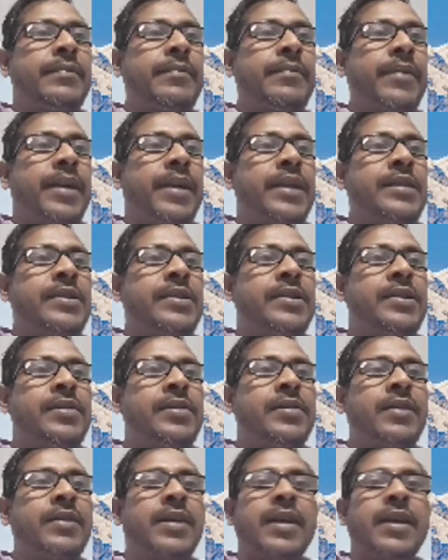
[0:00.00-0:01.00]

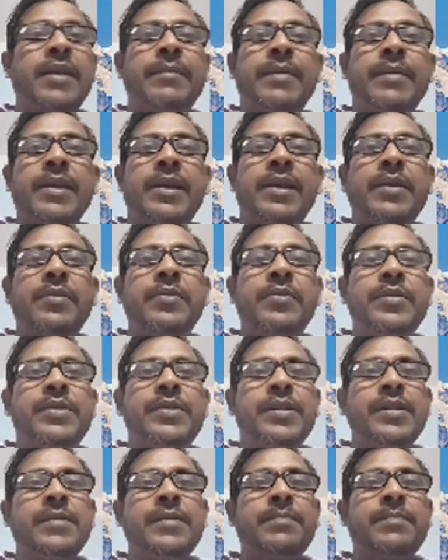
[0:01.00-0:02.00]
Kanchenjunga Himalaya, which
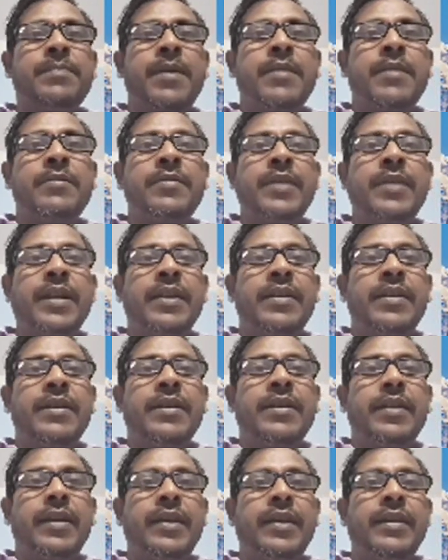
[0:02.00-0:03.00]
is bounded
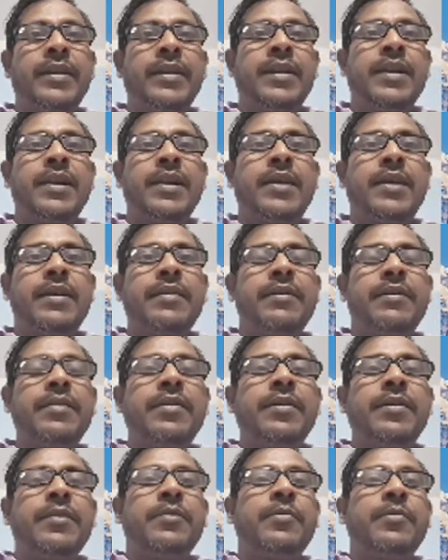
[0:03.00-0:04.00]
in the
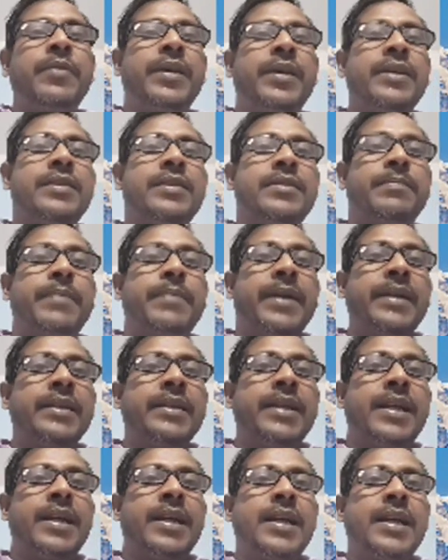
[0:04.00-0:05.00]
west by
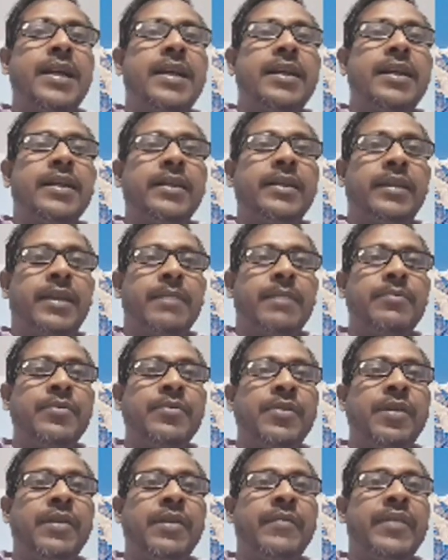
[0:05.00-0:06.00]
the Tamur
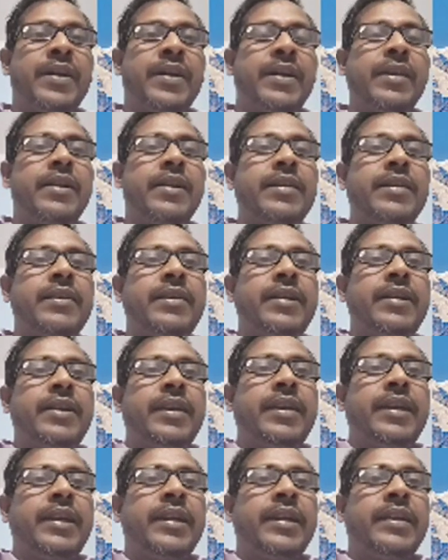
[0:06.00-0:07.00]
River,
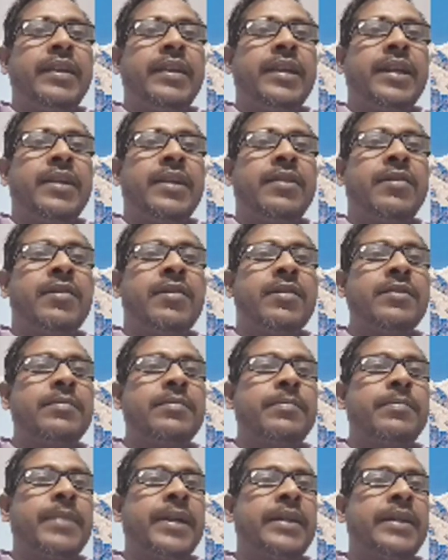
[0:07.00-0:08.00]
in the north
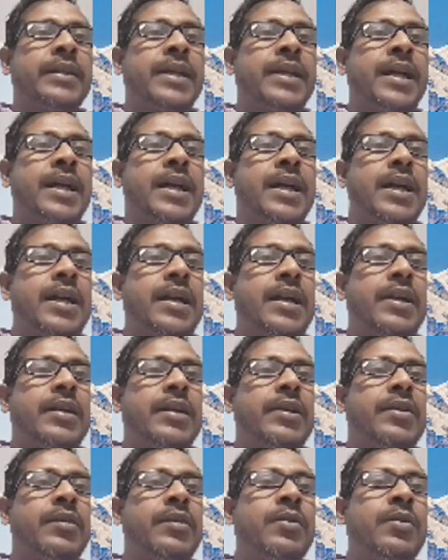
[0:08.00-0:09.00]
by the
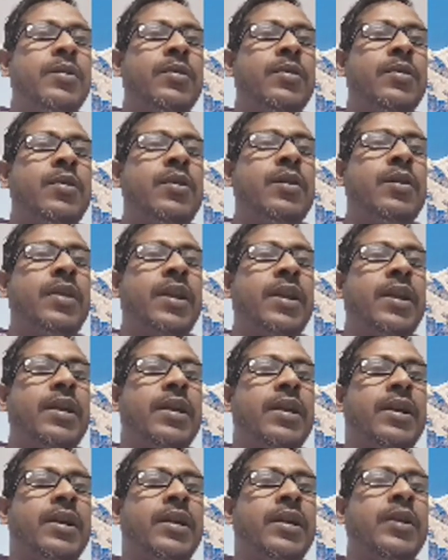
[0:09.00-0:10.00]

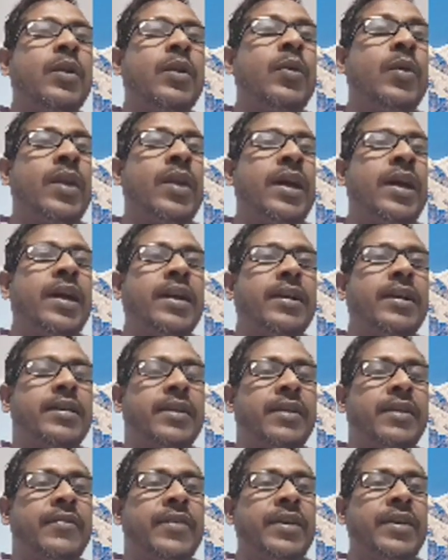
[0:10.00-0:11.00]
Lunak
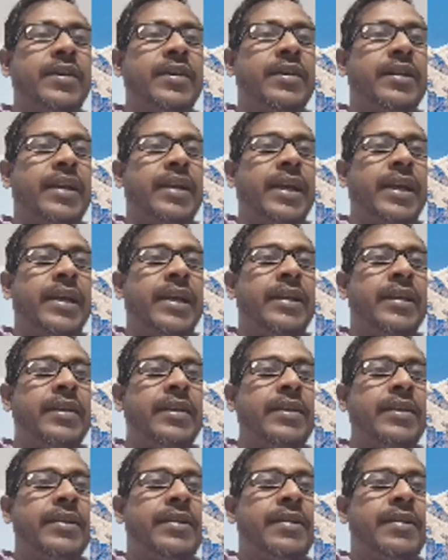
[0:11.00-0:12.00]
River and
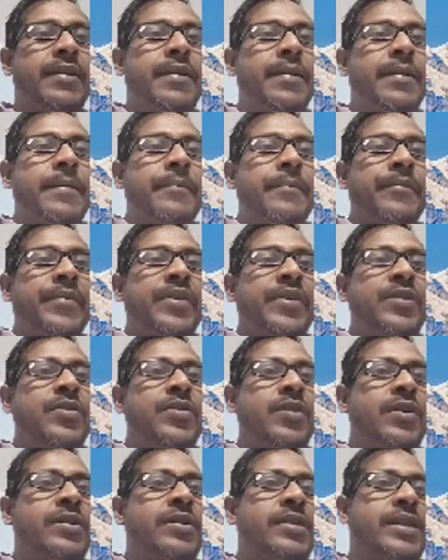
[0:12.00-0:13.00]

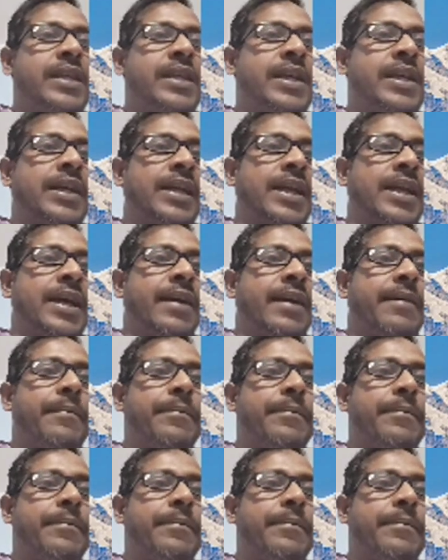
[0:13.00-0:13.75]
Jongsangla,